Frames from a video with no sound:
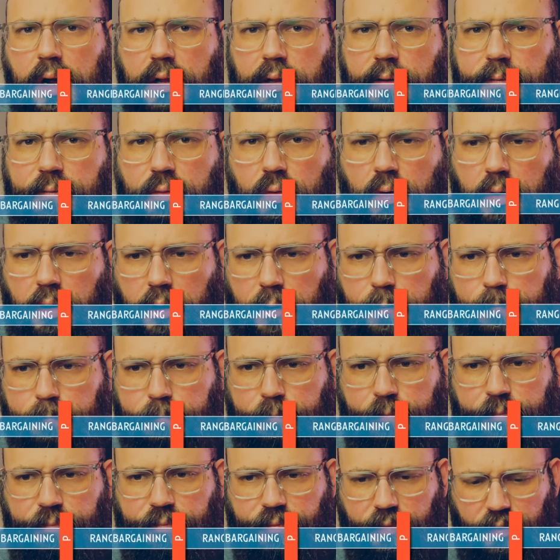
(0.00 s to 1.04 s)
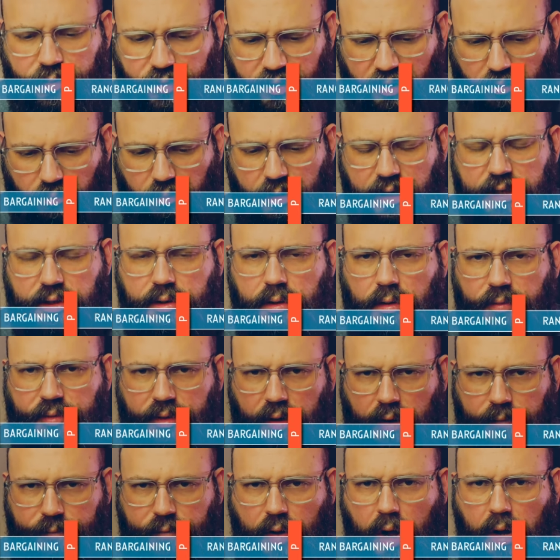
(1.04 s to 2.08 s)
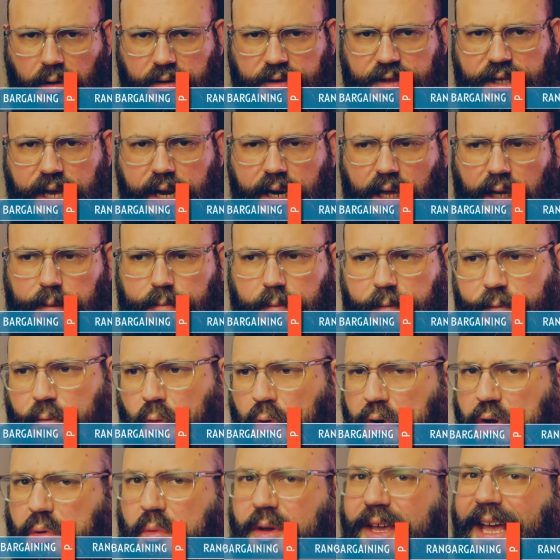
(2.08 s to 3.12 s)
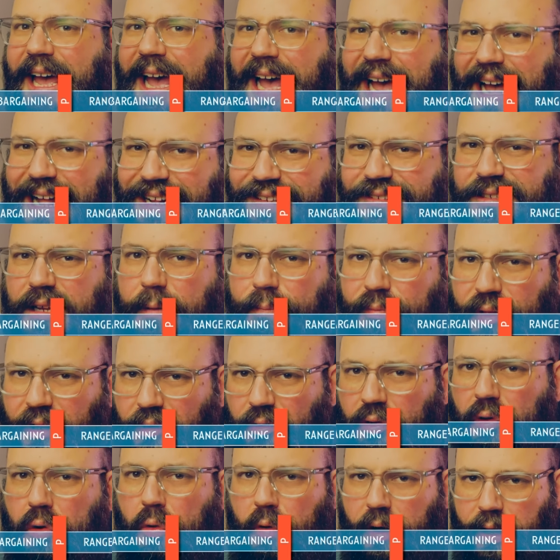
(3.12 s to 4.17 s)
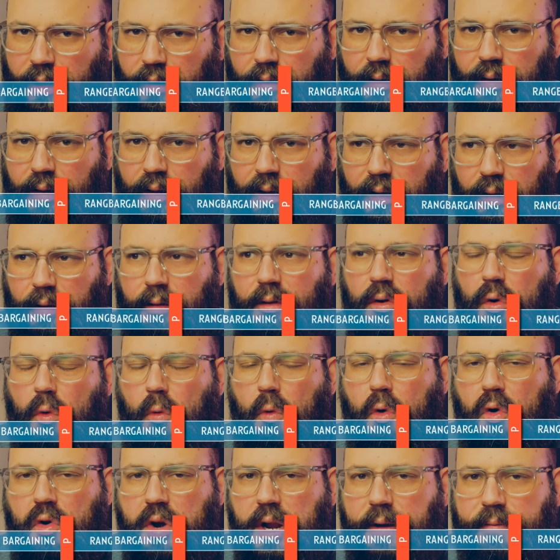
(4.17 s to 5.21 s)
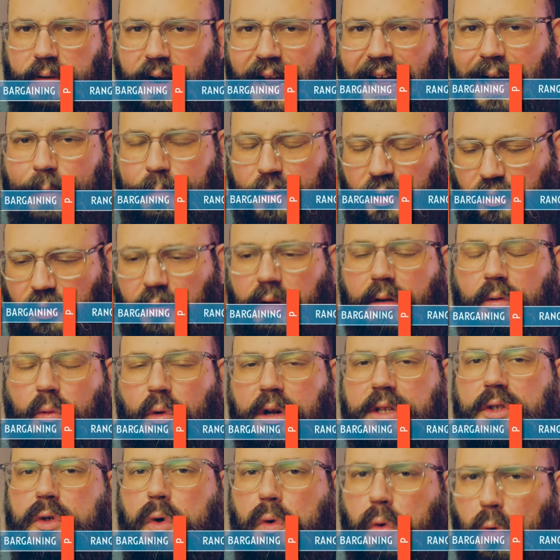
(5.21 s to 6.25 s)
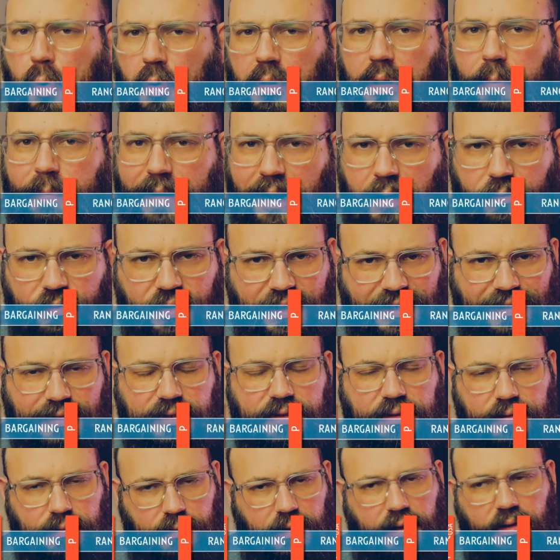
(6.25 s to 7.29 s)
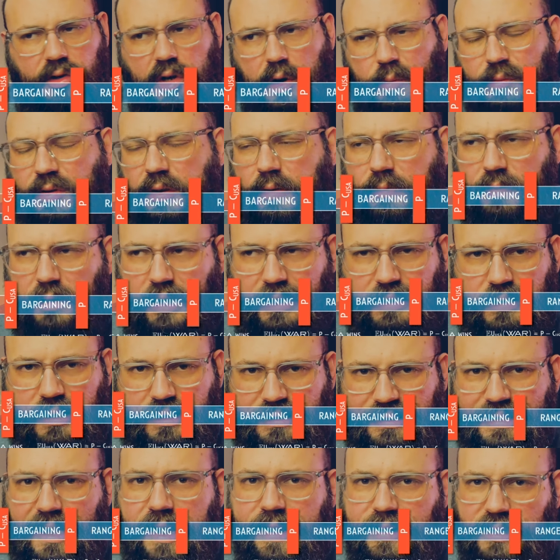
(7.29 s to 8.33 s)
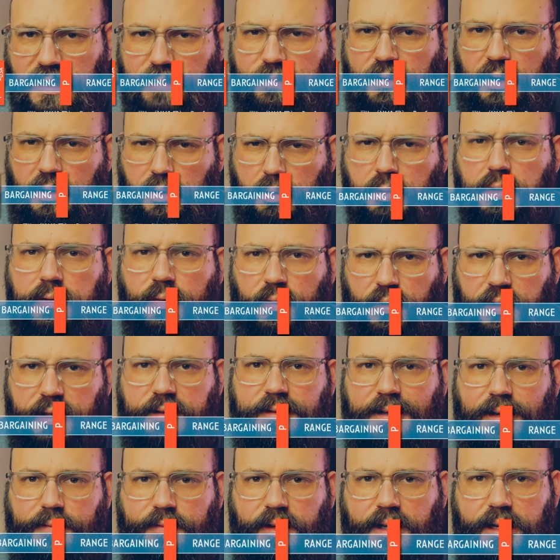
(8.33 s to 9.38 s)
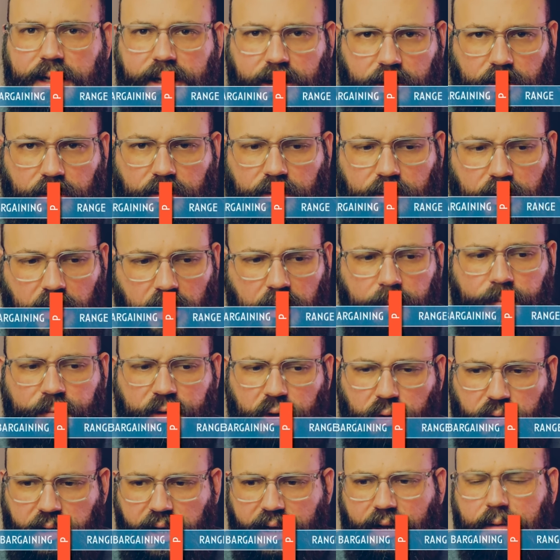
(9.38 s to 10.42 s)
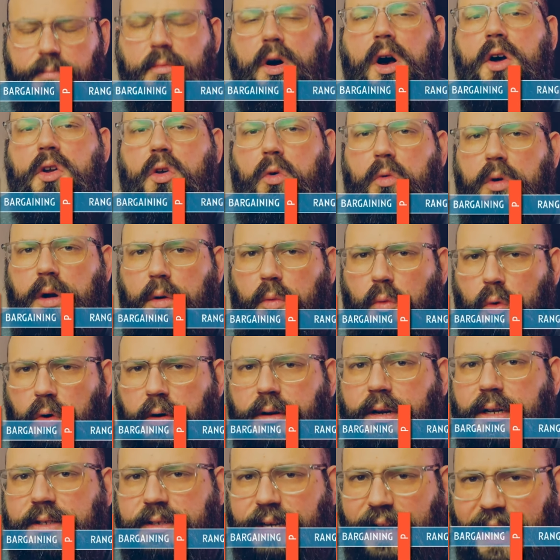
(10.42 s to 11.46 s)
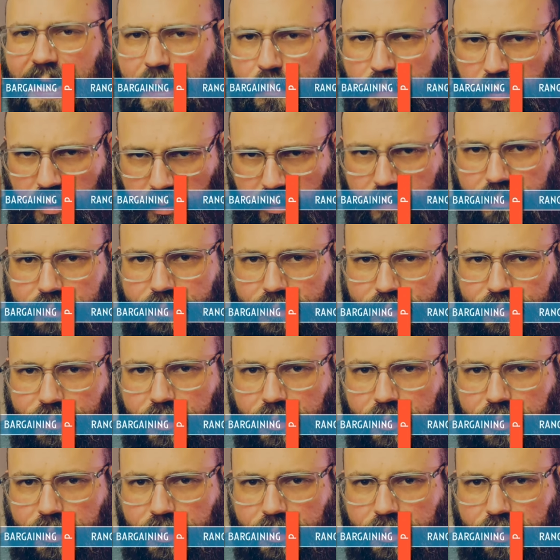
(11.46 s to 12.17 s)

model of war, the original, the default setting, before you add something to it, war never happens. What's cool about this in terms of like the scientific usefulness of it is you take a model where war doesn't happen,